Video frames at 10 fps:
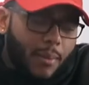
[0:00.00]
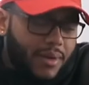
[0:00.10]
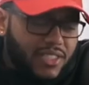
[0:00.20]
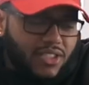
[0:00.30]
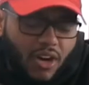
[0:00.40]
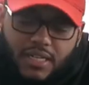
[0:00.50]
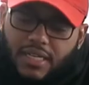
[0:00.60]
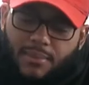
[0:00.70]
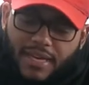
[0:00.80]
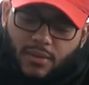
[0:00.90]
up. But it's all
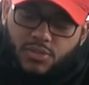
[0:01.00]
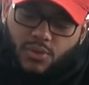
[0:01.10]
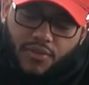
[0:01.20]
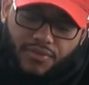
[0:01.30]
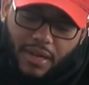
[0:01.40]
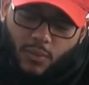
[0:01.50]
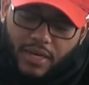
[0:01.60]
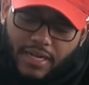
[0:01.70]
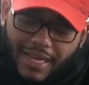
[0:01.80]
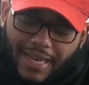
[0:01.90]
good, man. It was worth it. I
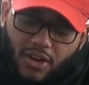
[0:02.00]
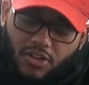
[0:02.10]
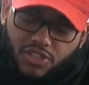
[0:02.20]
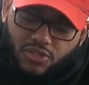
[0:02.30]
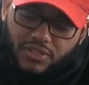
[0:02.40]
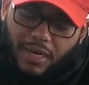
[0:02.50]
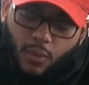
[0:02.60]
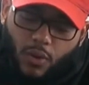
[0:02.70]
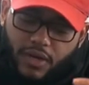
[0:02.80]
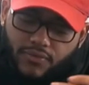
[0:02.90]
wanted, I got all the shoes that I
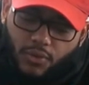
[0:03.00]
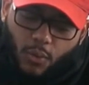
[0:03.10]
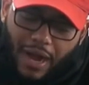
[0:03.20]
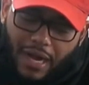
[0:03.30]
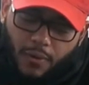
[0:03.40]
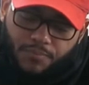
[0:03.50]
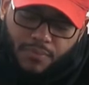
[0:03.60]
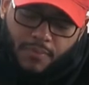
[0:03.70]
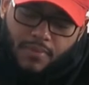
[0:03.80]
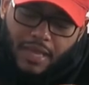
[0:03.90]
wanted for a
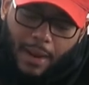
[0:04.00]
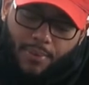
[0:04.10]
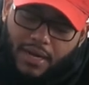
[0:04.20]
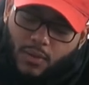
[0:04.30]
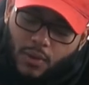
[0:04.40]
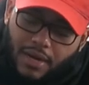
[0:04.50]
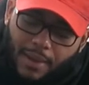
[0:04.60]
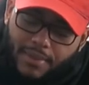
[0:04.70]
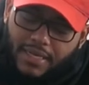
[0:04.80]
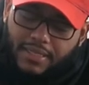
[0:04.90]
while. I probably won't
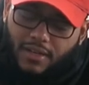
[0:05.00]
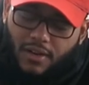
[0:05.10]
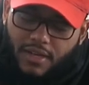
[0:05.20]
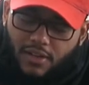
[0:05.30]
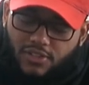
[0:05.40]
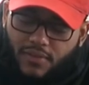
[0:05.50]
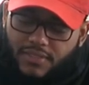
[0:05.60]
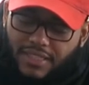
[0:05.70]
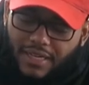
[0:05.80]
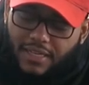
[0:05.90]
cop anything else off
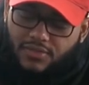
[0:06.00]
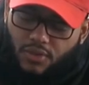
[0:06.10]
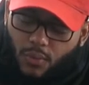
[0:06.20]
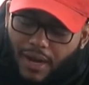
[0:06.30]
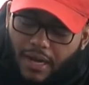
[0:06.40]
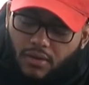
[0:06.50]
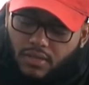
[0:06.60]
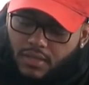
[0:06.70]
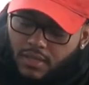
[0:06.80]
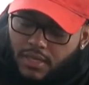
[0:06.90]
of StockX for a
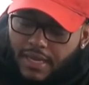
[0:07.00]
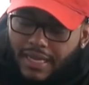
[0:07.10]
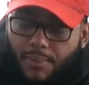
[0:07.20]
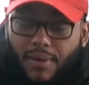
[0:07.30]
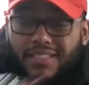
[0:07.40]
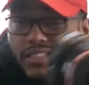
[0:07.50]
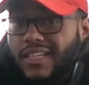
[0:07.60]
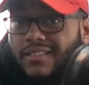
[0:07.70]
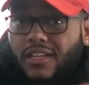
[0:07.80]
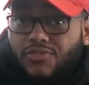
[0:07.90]
while. and I probably just
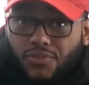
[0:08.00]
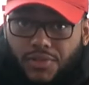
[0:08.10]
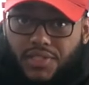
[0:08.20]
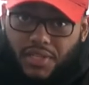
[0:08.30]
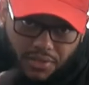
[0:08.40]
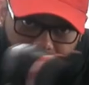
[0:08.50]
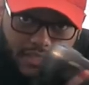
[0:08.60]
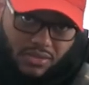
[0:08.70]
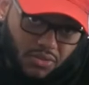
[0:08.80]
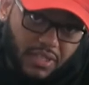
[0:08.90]
get things from retail.
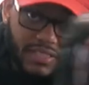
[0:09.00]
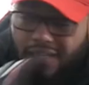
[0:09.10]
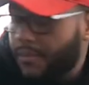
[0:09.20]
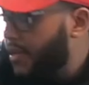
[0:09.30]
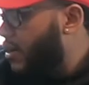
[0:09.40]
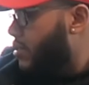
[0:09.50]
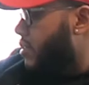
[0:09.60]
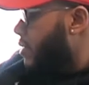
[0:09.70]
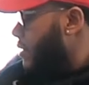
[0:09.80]
That's new things that are coming out,